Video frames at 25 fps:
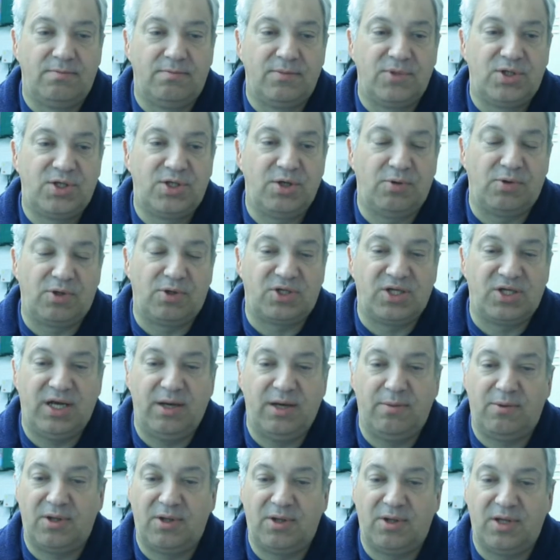tool
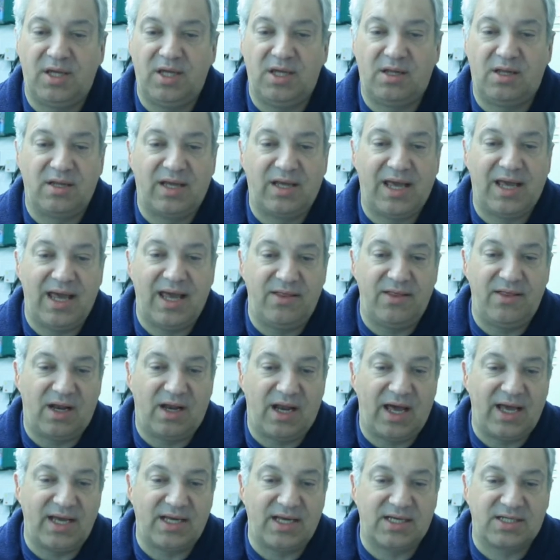table that you'll get in the
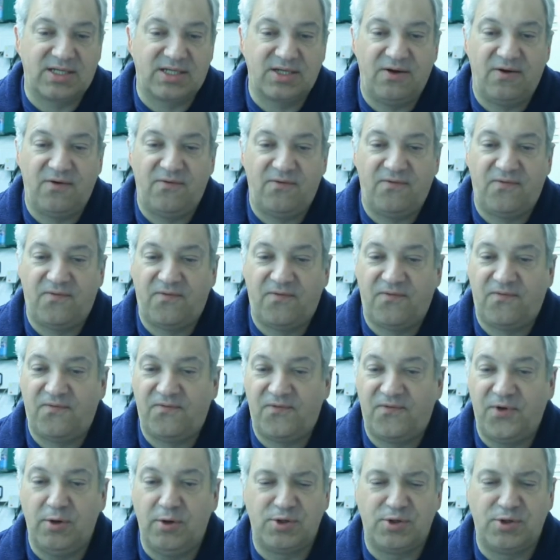likes of
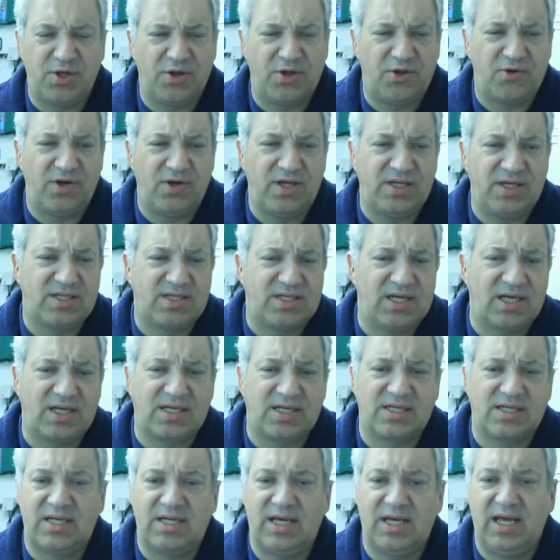Fusion
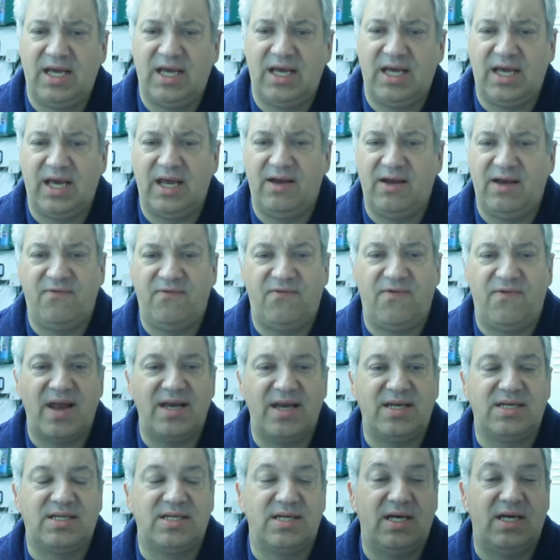360,
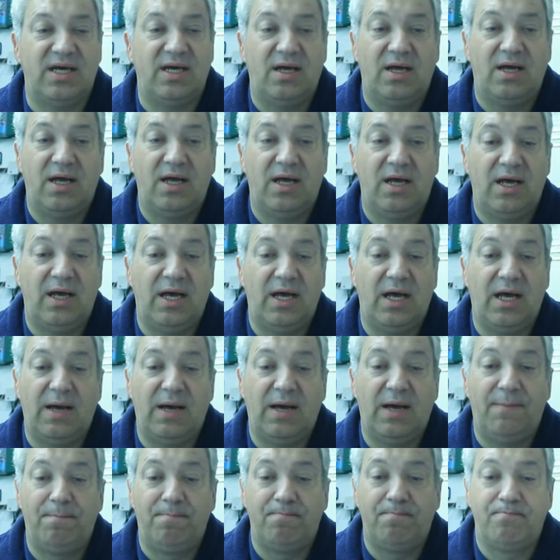Inventor.
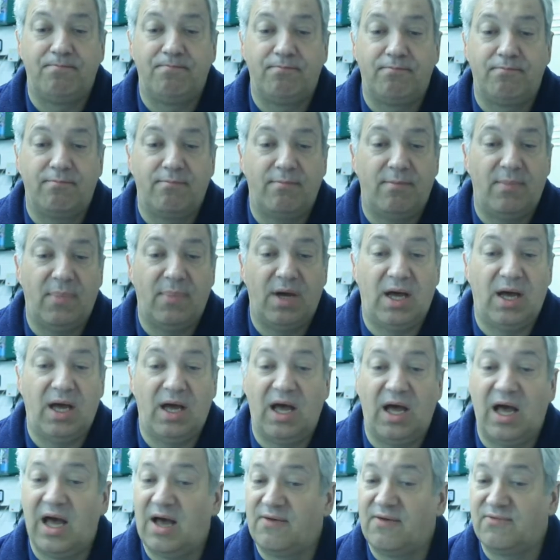I
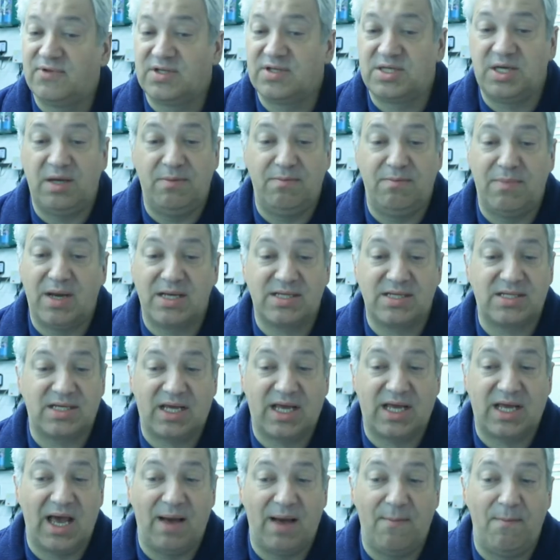haven't seen
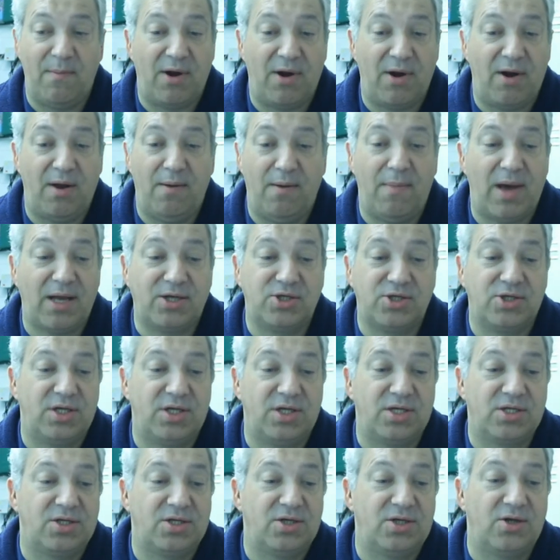Mastercam, but I imagine
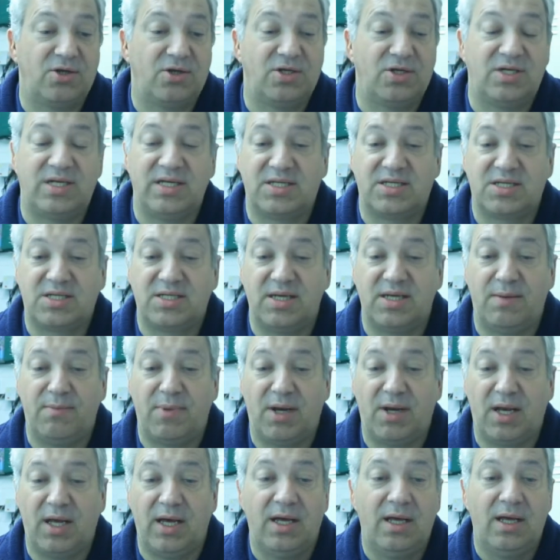it's not
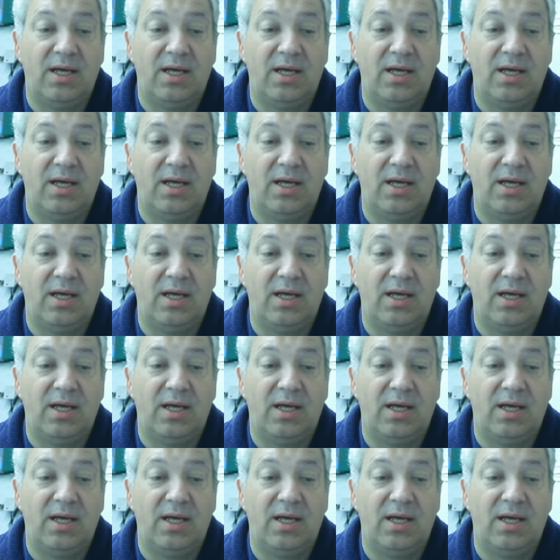dissimilar.